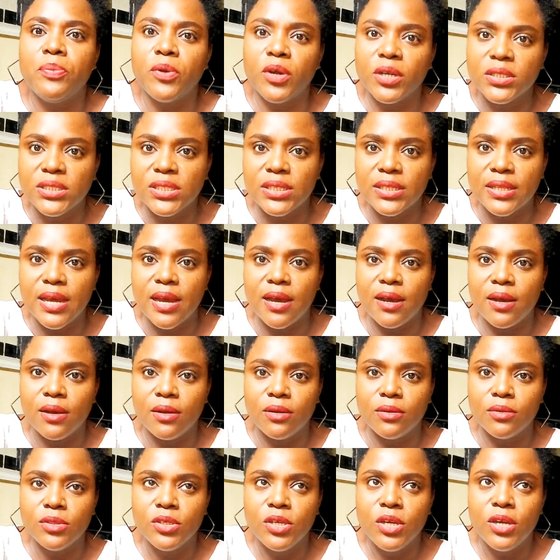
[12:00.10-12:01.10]

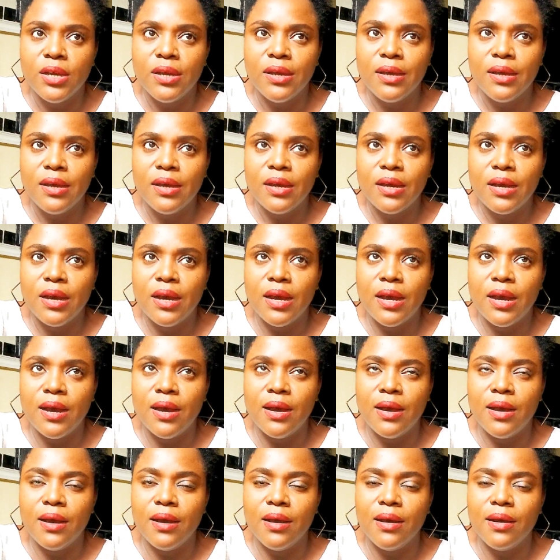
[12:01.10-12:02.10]
personal
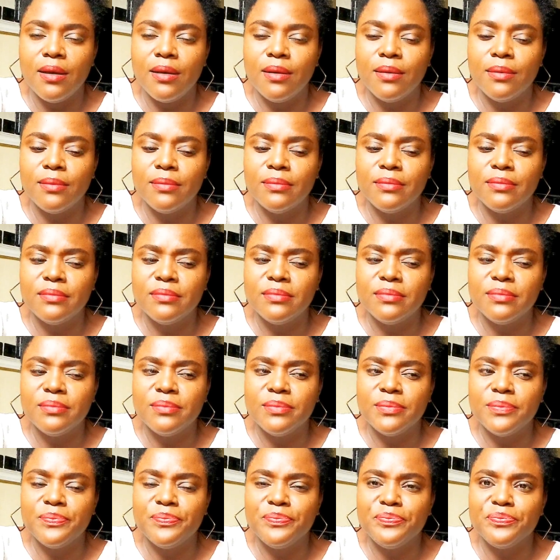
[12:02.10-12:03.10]
um,
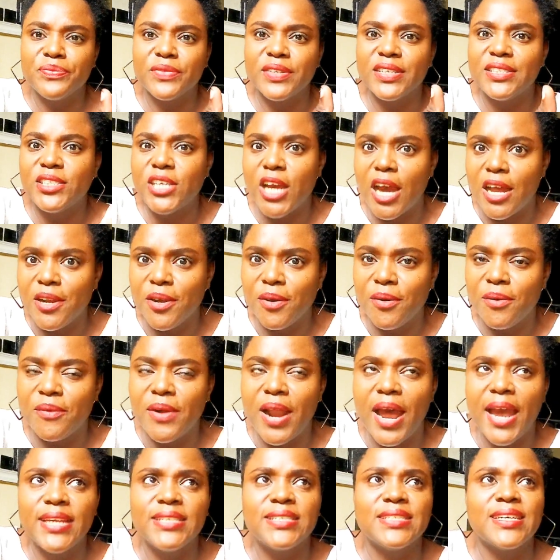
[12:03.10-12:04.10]
channel,
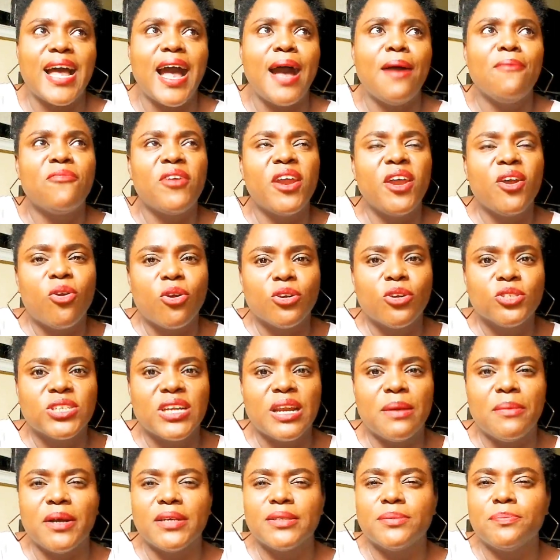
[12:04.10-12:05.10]
right? I'm very cautious
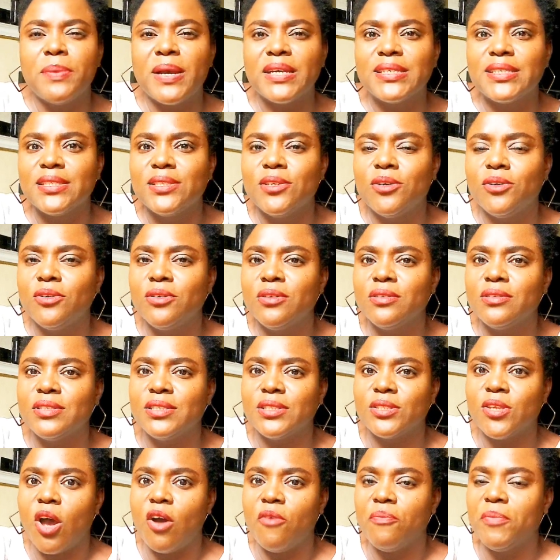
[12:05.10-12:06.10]
about personal
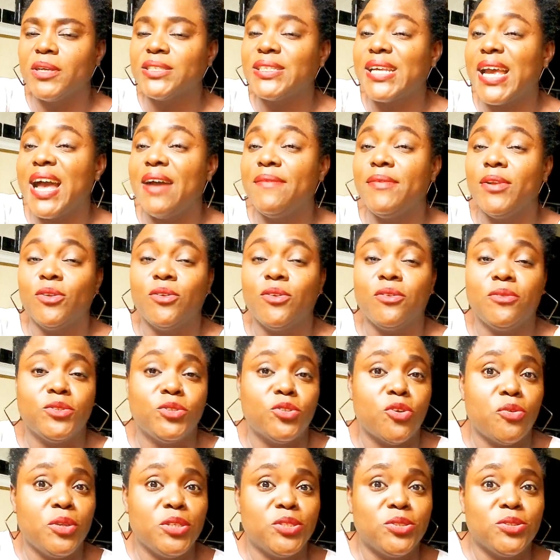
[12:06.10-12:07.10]
stuff because I have a lot of
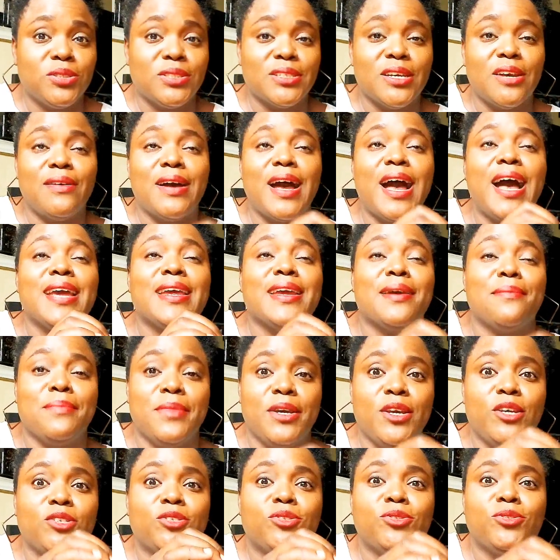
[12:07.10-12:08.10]
stories to tell. I am
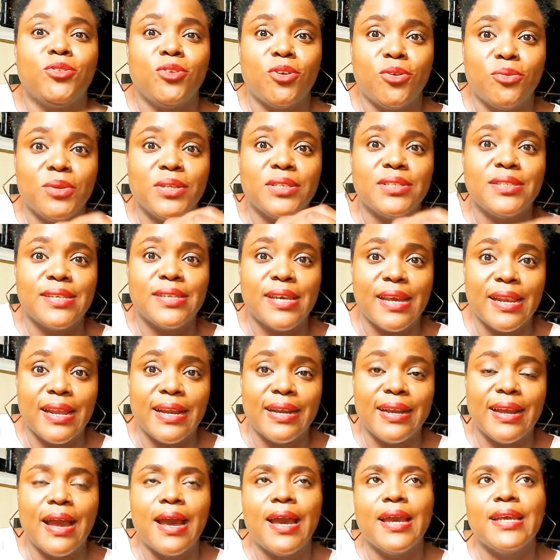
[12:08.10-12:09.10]
a storyteller,
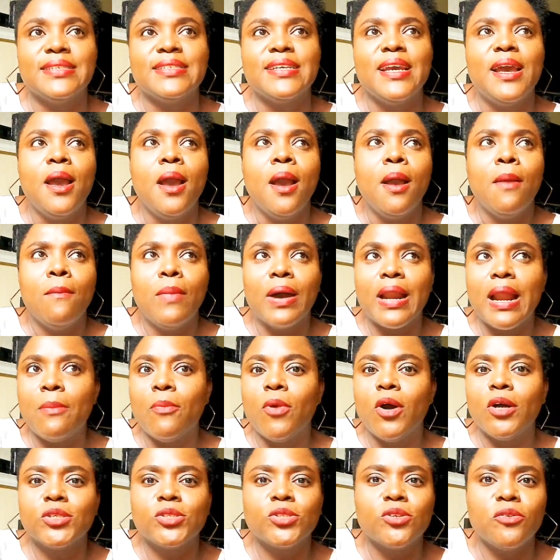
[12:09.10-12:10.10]
guys. But I'm
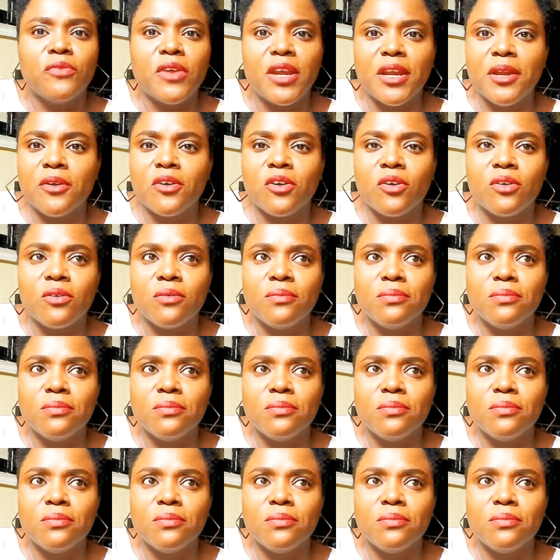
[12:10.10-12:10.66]
also very